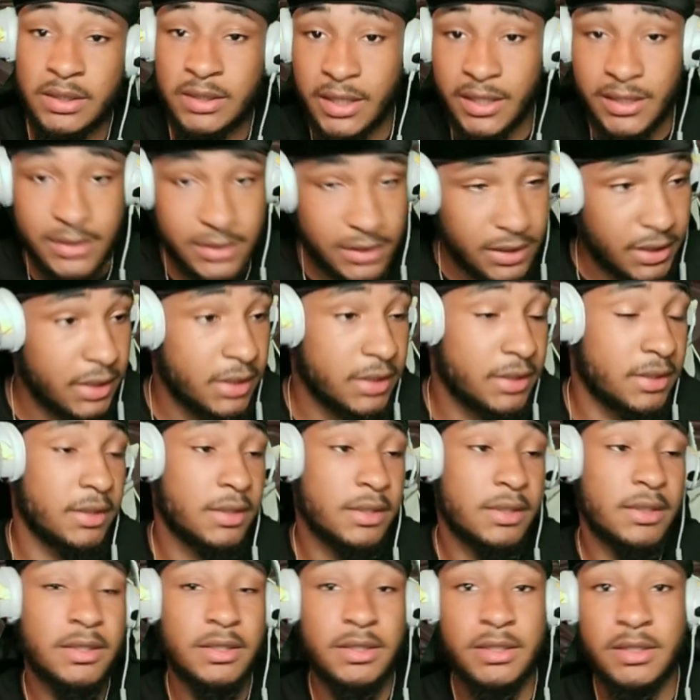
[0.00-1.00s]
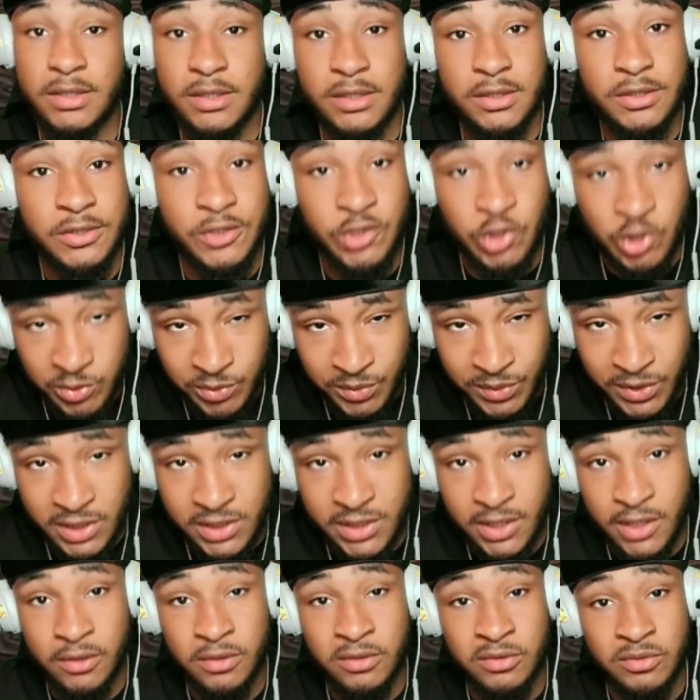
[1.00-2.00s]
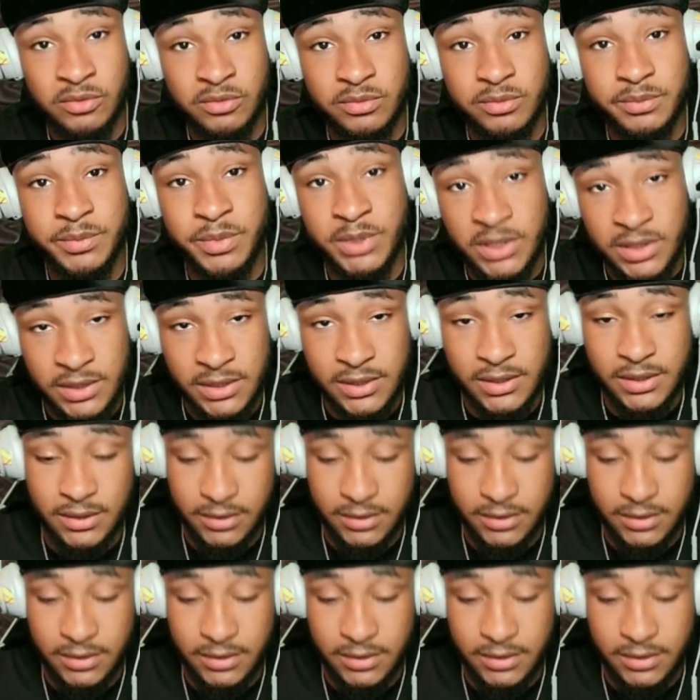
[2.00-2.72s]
That's it. Juice Mix out. Peace.